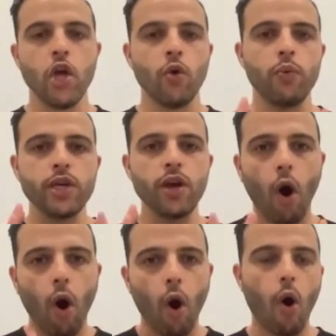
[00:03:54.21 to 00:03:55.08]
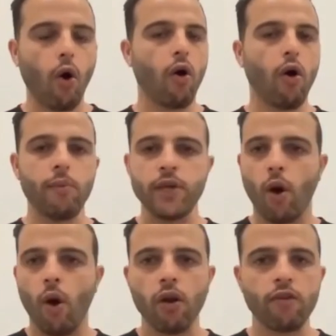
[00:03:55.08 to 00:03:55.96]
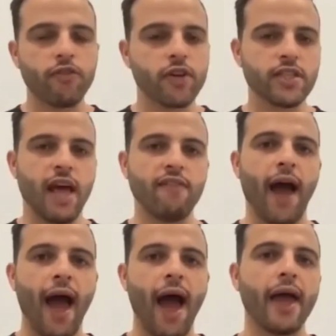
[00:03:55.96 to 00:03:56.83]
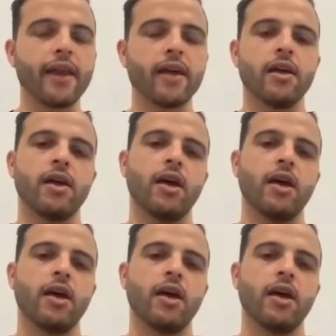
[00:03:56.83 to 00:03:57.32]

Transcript: We all of us have had